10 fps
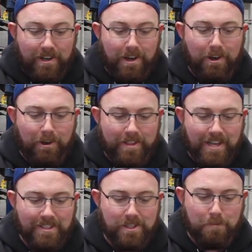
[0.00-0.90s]
oh,
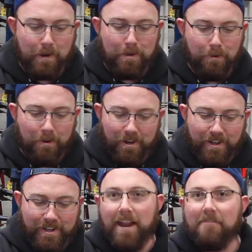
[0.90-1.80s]
that's super cool.
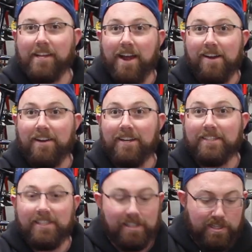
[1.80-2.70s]
Instead of having to carry around
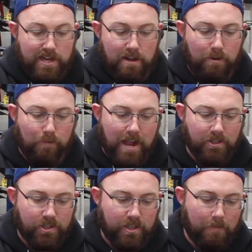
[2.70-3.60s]
a, you know, a
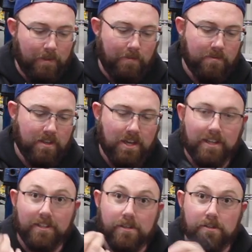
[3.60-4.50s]
wrench or something, you
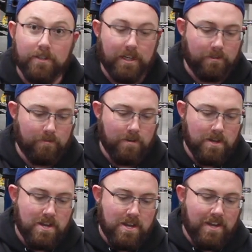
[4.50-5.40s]
could use this.
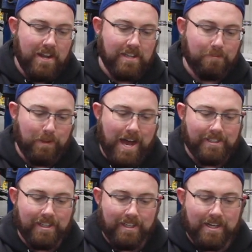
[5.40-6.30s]
Nice and
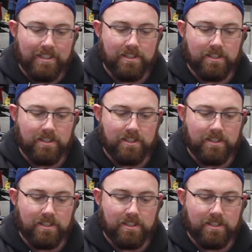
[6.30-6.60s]
plastic, not gonna